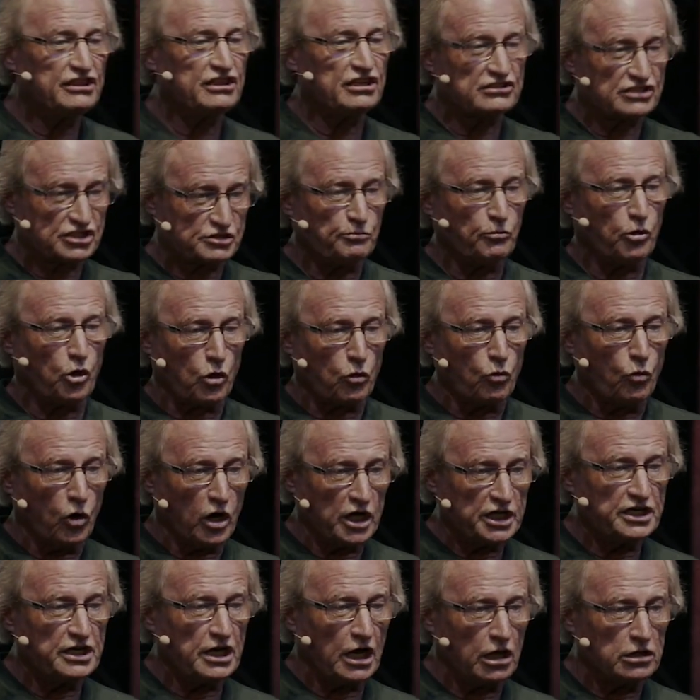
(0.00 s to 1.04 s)
there's more
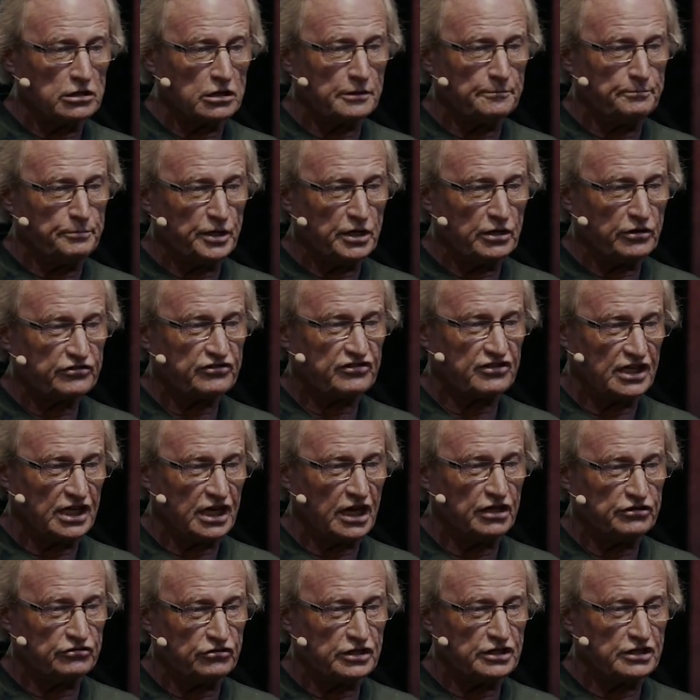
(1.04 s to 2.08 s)
$1 bills than
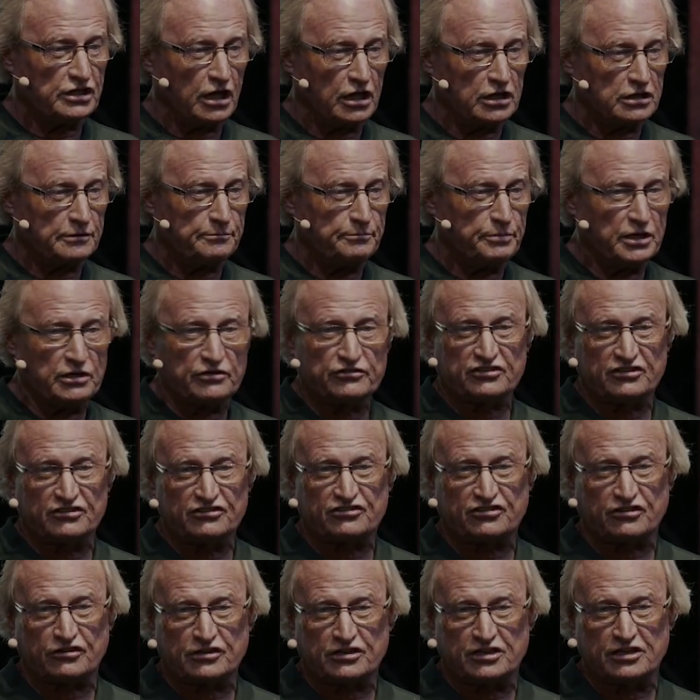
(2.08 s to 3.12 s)
$100 bills in
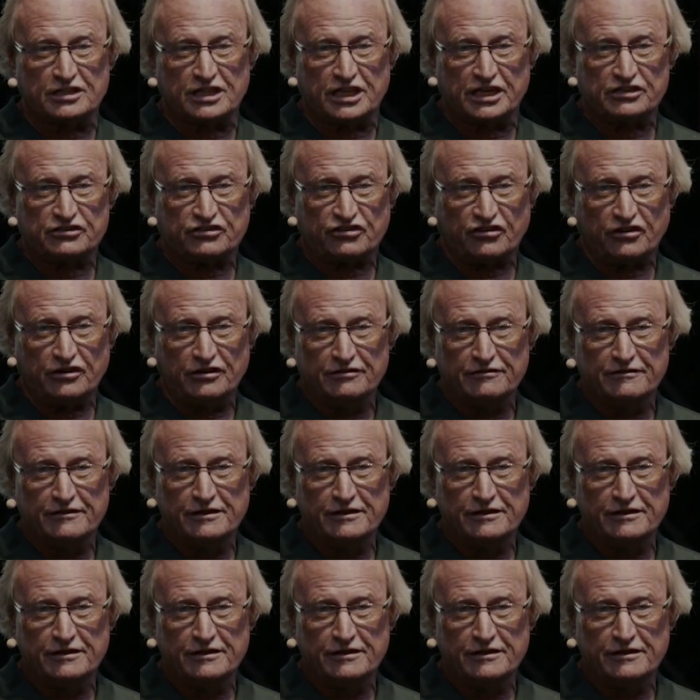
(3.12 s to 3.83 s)
circulation?